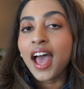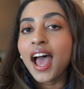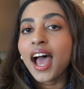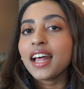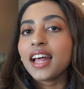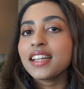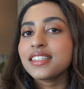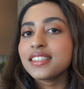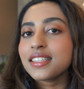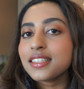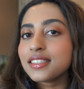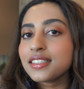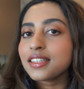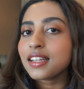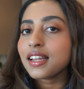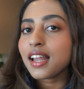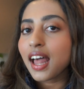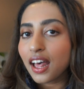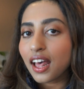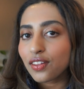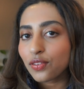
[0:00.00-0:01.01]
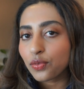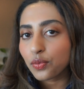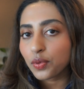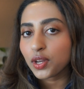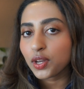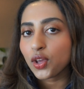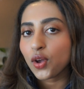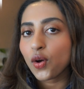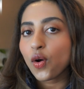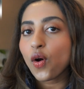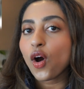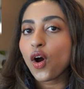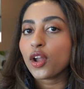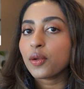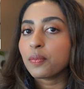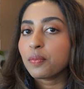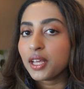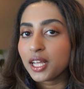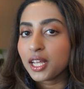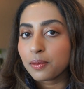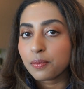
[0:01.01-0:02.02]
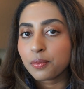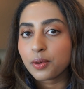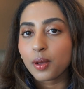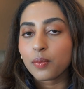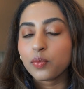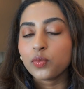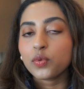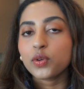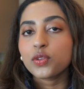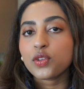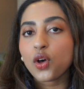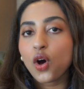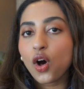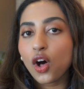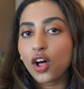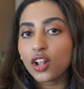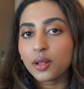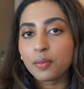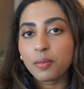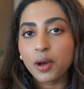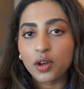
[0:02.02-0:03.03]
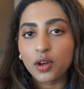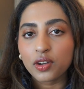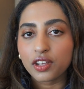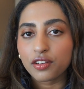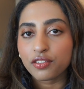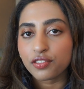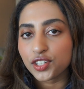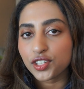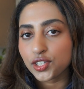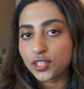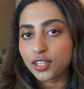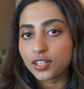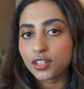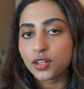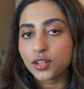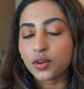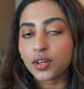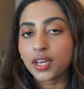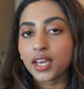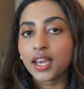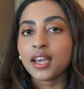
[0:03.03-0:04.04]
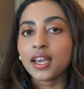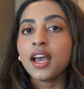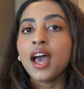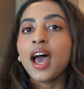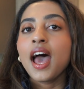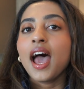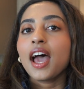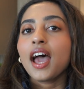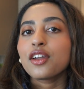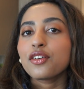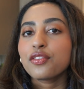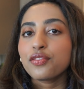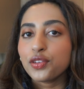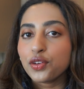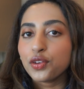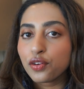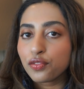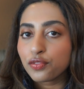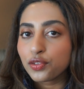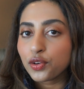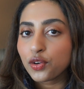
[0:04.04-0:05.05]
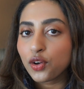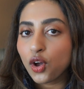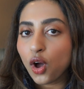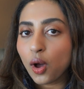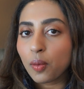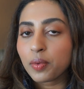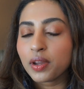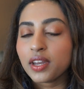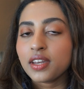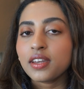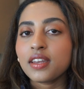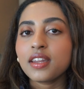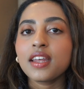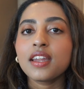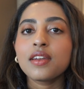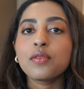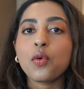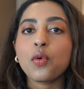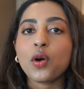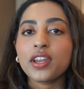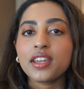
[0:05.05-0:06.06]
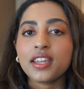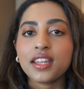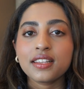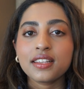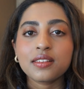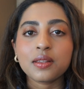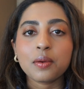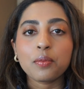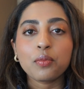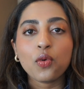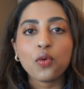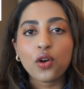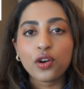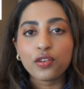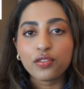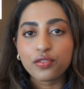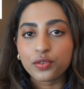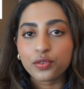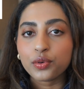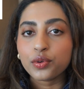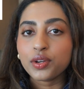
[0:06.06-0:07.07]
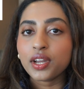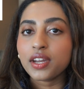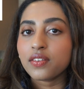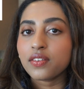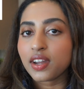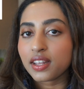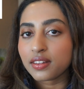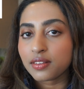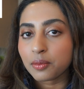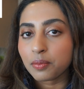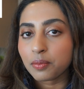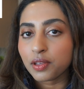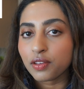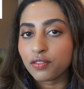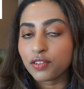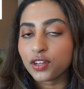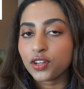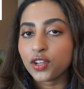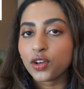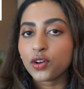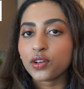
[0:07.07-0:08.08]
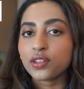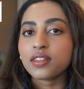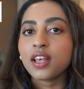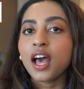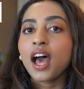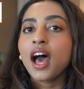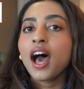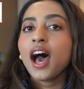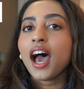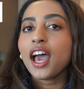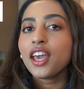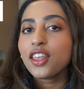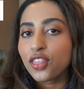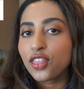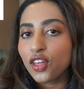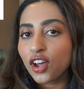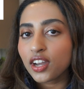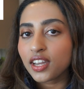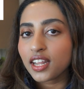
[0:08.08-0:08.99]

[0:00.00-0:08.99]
And since the last video on meal prep was all about efficient cooking and a few of you commented wanting some more food and recipe videos, I thought